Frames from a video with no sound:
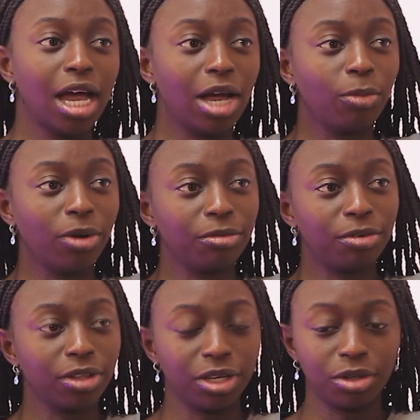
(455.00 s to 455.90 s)
I went for,
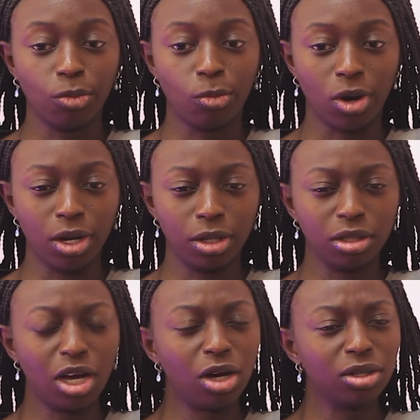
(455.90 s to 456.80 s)
like, one.
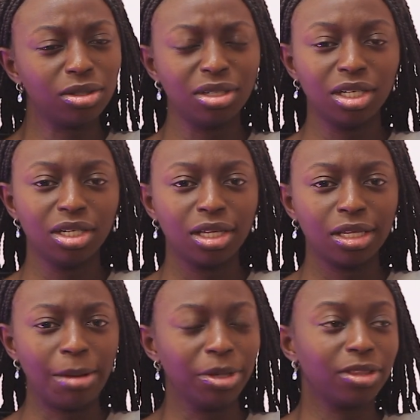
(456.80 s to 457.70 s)
No.
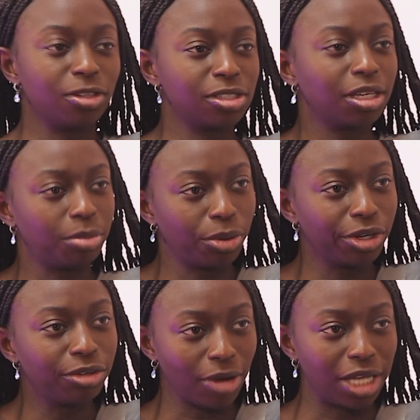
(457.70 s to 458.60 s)
I mean, there's, like,
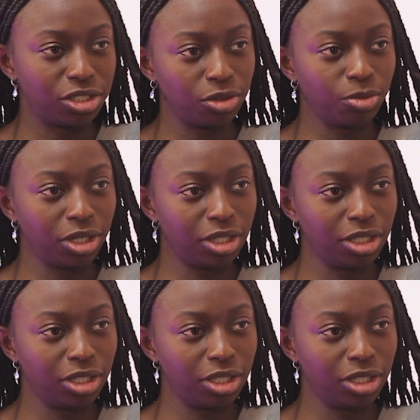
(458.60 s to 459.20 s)
pre-Fashion Week,